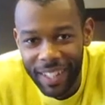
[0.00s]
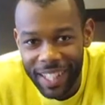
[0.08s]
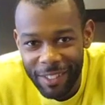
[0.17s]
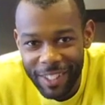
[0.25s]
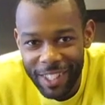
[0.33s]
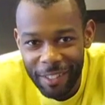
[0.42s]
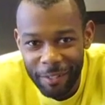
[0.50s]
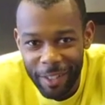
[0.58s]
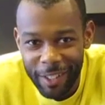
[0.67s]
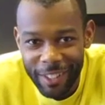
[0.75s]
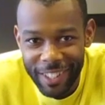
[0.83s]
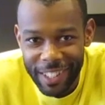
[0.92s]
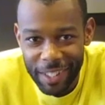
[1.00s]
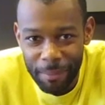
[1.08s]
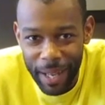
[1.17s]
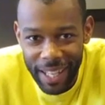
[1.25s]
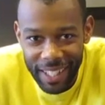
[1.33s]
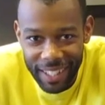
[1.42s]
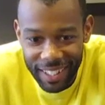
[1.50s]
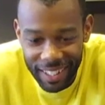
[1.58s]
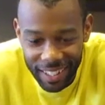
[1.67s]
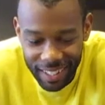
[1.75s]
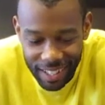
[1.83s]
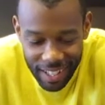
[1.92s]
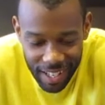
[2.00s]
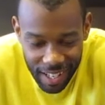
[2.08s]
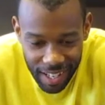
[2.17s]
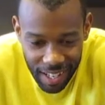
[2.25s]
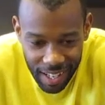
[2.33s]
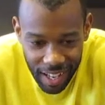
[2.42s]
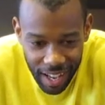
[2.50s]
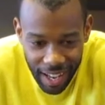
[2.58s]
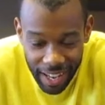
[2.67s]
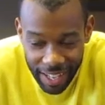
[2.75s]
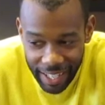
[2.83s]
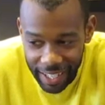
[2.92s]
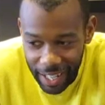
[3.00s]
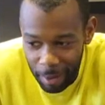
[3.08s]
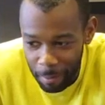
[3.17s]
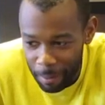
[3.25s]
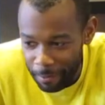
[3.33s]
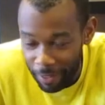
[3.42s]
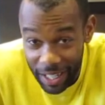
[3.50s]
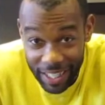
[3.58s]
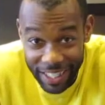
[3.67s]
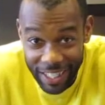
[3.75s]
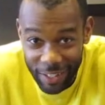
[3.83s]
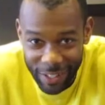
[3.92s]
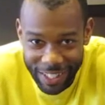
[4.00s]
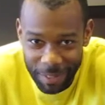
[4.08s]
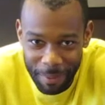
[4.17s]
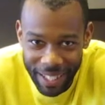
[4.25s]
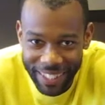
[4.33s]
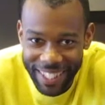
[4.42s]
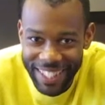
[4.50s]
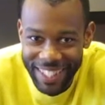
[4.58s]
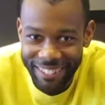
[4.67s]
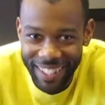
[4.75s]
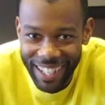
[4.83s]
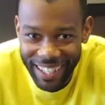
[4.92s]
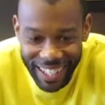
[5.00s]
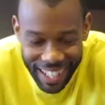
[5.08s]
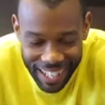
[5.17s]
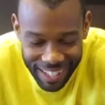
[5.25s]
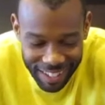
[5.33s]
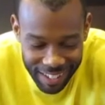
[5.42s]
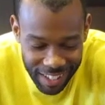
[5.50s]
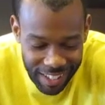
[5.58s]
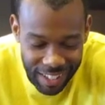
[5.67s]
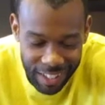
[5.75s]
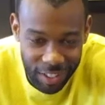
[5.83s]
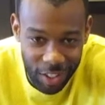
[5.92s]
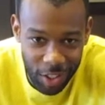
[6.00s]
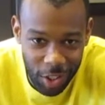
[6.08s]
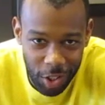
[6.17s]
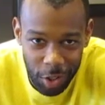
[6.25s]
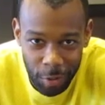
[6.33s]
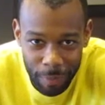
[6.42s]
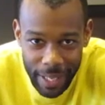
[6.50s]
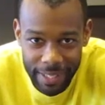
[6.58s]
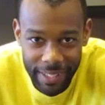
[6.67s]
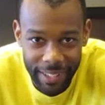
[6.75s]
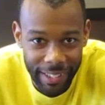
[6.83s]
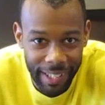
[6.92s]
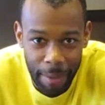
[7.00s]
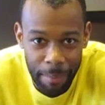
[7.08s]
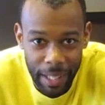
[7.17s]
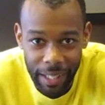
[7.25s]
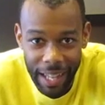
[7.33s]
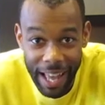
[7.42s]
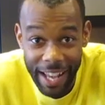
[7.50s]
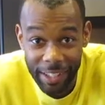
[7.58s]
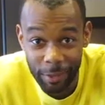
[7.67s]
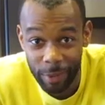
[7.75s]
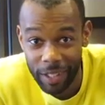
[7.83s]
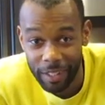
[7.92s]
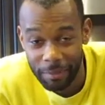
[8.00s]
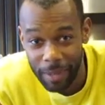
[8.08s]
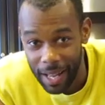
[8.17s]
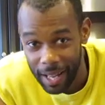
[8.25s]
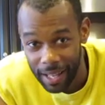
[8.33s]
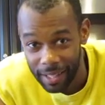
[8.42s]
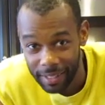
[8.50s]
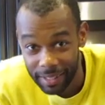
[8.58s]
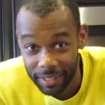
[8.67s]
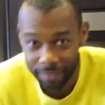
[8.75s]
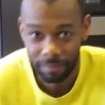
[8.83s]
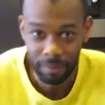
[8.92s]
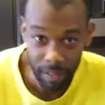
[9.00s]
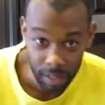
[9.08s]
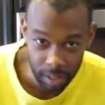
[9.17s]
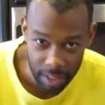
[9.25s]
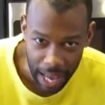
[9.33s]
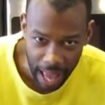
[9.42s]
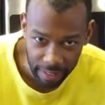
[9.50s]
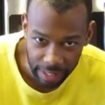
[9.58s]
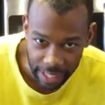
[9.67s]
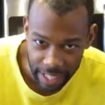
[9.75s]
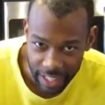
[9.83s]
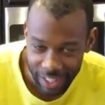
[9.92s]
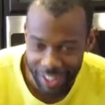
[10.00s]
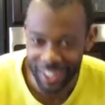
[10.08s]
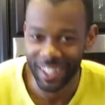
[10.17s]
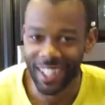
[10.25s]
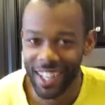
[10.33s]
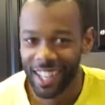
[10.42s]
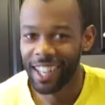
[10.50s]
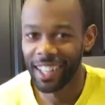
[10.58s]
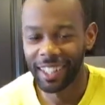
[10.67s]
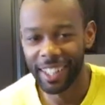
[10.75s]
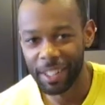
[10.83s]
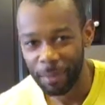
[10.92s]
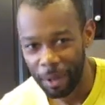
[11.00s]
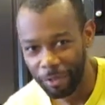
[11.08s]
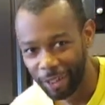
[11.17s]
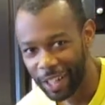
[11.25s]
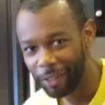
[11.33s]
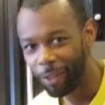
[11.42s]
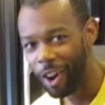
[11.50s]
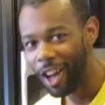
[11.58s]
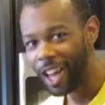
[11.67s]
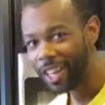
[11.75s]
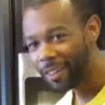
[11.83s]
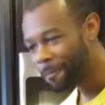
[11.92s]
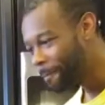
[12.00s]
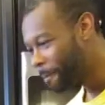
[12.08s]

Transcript: Hey, what's up, folks? It's Mike, and I'm inviting you into my kitchen right now. So basically, I'm in the last week of my challenge against my friend Ron,